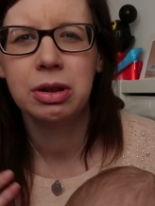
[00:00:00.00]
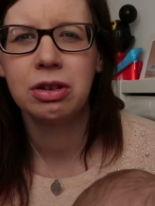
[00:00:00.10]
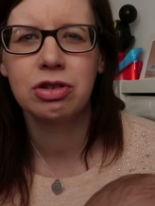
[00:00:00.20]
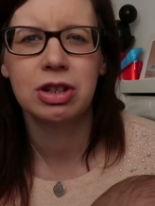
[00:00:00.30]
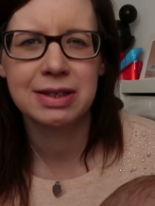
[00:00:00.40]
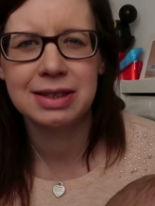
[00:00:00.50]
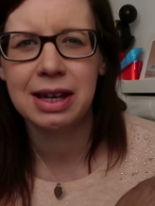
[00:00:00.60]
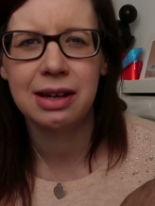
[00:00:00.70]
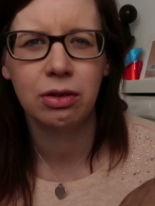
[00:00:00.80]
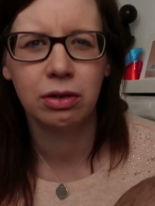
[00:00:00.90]
when they're just
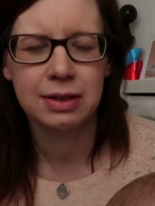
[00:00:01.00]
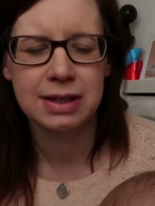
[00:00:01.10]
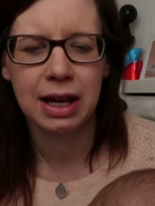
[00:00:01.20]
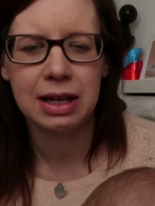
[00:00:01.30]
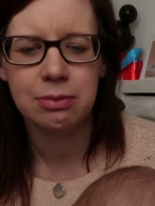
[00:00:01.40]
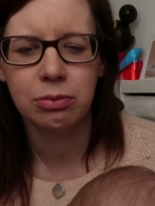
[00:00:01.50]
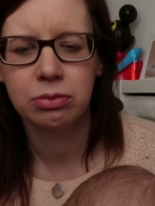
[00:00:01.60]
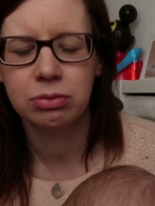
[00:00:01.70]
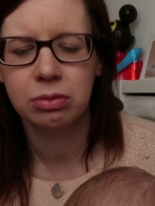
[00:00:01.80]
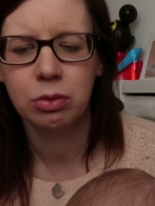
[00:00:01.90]
sitting all the time,
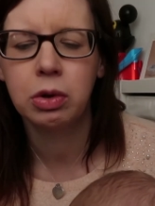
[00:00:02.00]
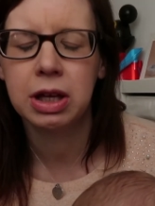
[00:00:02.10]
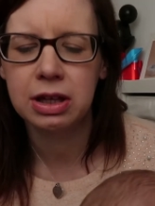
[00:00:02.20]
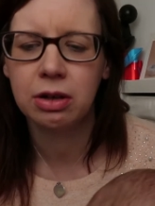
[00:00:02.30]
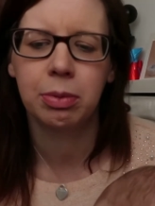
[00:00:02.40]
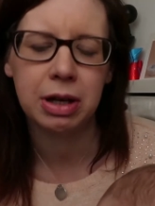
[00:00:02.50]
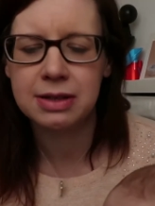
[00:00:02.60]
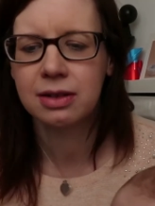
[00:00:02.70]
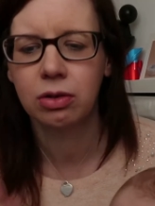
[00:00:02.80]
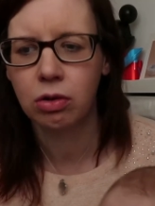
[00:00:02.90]
okay, their
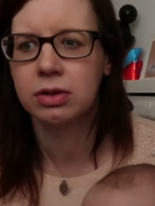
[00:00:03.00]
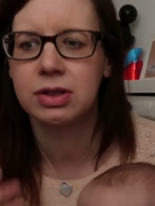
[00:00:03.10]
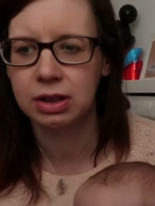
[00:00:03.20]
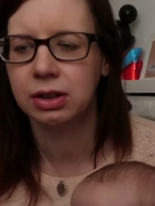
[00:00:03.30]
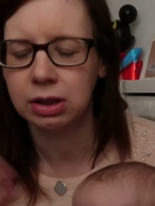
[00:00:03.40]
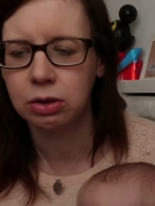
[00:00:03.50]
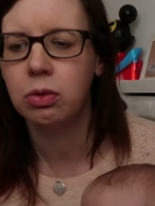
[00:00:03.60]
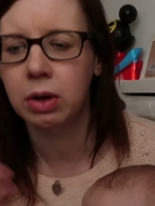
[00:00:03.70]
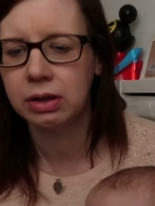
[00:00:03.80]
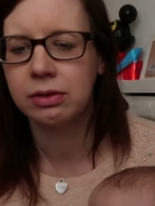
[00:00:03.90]
brains are constantly
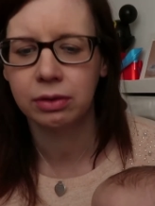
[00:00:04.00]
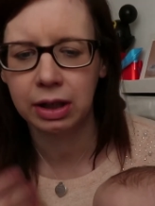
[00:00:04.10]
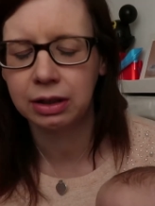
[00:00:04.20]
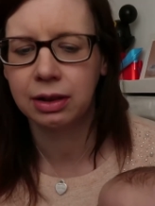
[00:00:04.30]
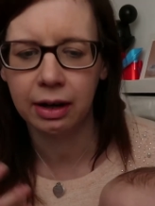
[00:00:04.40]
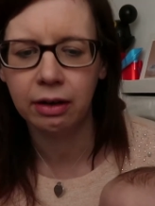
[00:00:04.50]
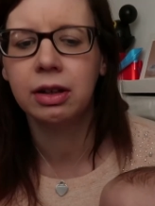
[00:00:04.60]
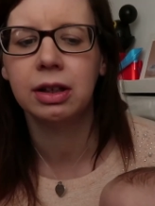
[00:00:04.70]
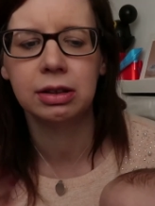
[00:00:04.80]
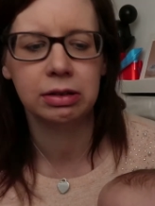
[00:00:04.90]
going, like
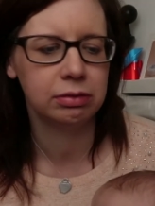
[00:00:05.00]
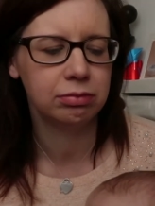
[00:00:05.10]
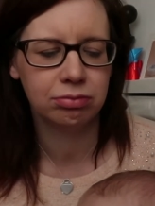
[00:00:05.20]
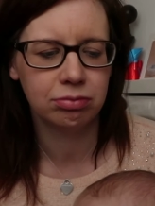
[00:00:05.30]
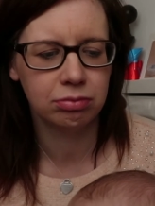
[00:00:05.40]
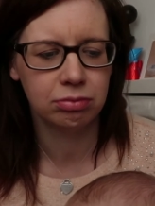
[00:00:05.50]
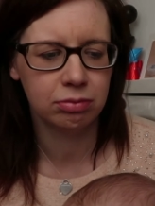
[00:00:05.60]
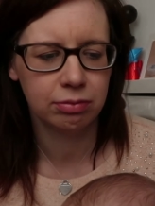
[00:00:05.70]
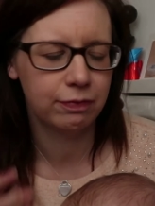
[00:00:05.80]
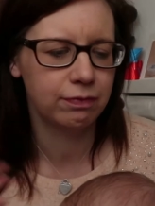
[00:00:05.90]
learning and
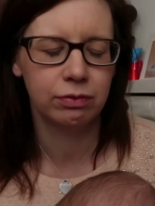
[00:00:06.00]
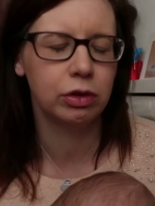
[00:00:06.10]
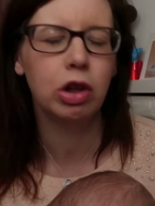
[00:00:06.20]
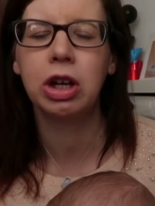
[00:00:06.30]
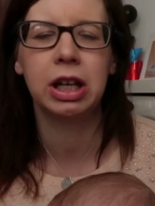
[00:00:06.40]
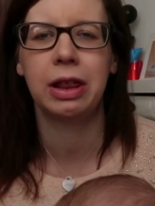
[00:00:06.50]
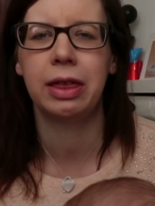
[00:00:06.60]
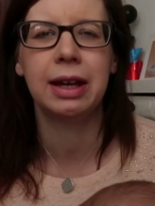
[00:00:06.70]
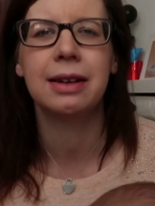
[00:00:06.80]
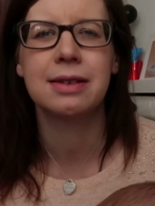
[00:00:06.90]
looking
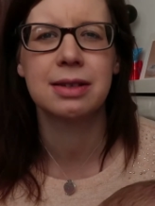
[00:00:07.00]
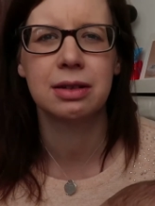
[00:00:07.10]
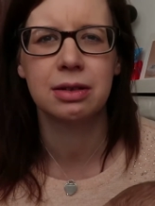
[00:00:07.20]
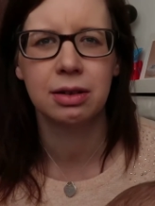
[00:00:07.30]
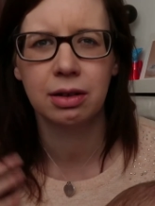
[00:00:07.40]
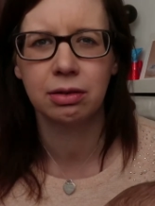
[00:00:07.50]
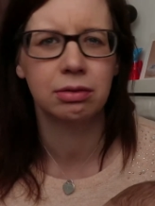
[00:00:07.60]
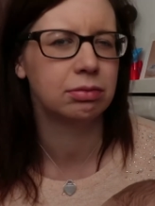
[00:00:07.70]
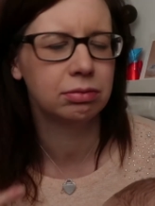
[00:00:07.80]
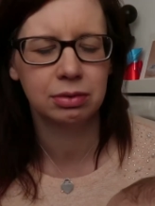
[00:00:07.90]
at things, and they're
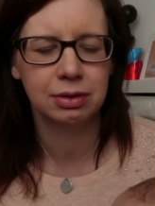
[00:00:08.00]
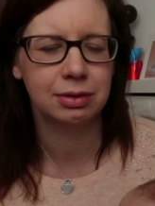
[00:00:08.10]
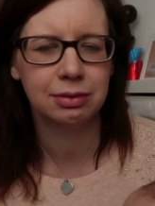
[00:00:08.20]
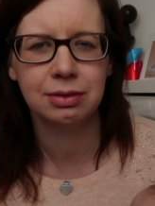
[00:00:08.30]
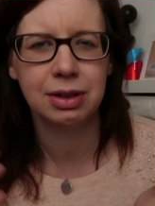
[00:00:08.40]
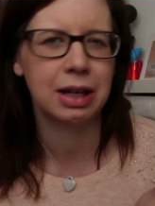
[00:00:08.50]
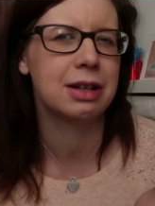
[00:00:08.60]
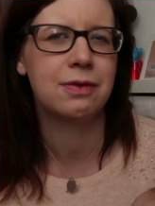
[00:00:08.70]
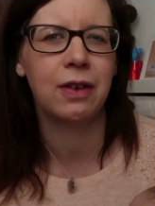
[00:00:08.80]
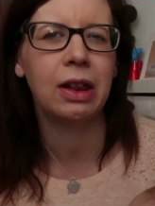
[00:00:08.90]
kind
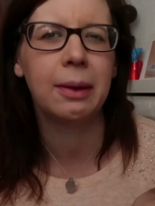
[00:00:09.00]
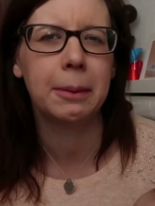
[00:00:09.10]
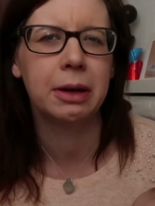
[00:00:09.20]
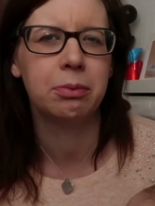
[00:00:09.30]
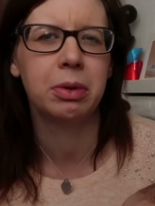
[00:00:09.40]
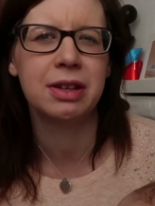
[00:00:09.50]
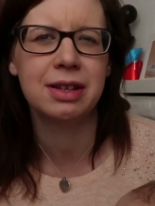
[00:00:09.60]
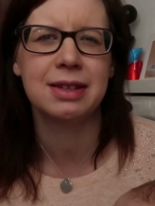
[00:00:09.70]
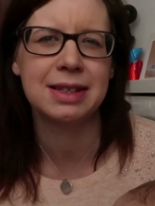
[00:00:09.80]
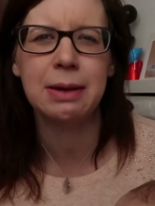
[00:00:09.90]
of developing, but
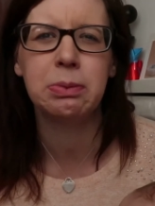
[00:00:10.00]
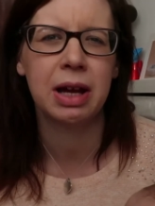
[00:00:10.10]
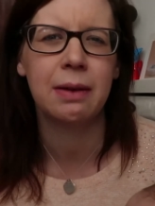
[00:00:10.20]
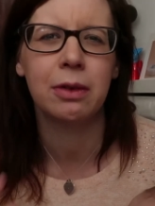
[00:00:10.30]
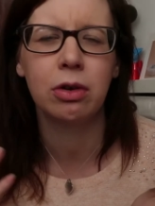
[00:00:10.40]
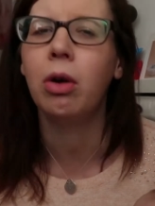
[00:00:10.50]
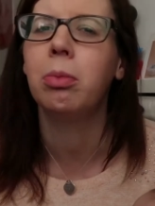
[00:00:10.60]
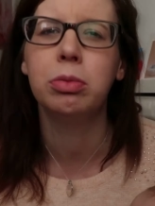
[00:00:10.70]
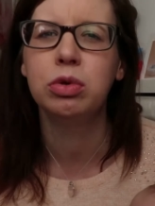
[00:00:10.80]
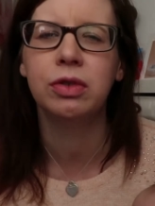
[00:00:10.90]
at the same time they're
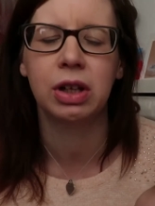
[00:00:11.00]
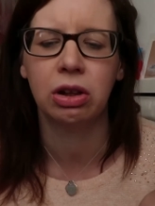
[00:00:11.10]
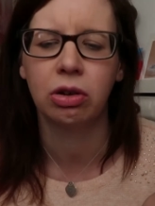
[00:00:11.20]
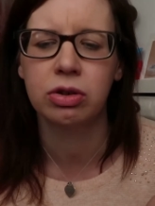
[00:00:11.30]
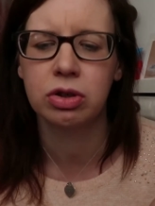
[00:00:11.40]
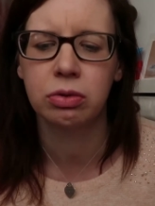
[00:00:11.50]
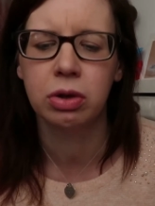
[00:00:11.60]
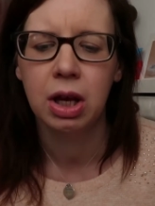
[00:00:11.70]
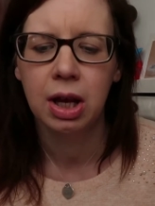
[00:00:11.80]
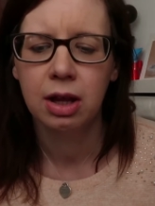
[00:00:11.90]
not moving a lot,
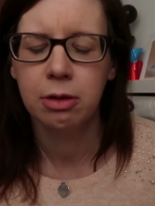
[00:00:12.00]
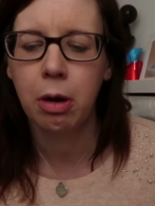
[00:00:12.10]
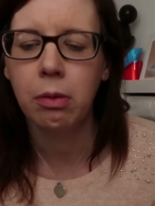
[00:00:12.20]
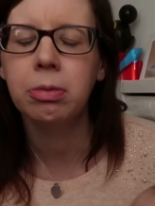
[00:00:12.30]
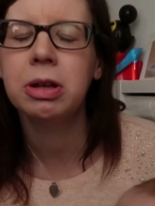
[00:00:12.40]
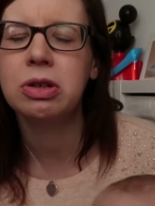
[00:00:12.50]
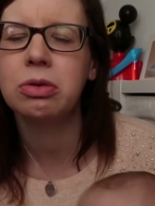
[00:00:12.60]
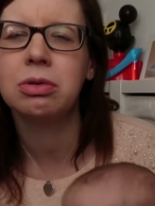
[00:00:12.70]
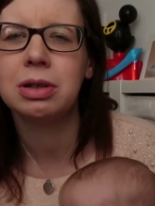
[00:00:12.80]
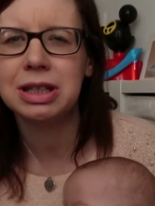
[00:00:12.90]
so they probably
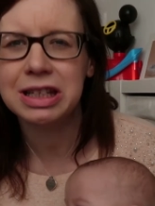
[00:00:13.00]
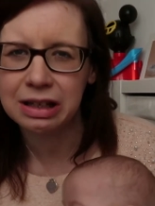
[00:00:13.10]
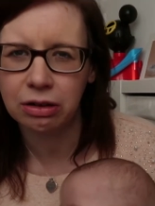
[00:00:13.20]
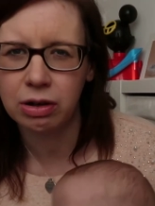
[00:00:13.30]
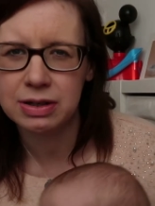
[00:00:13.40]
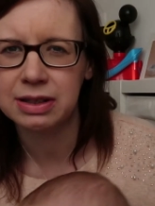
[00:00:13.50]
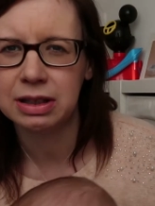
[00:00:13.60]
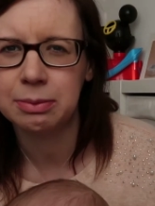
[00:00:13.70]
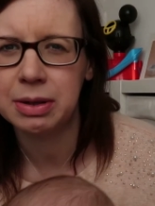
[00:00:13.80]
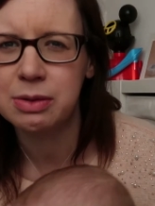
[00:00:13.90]
don't need a lot of
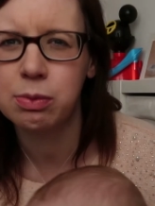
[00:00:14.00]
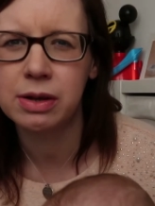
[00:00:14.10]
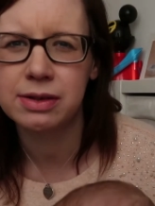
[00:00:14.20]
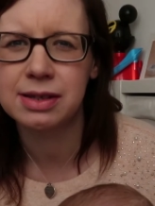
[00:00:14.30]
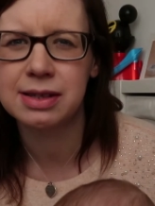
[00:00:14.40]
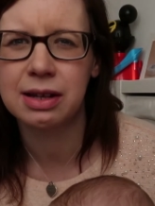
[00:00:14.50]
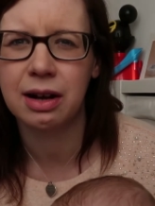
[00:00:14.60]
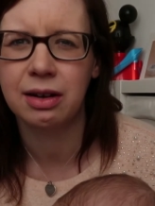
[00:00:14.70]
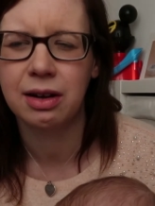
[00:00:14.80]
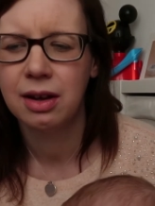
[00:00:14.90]
sleep. It's once they
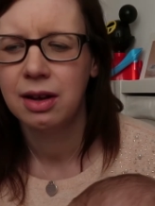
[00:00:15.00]
start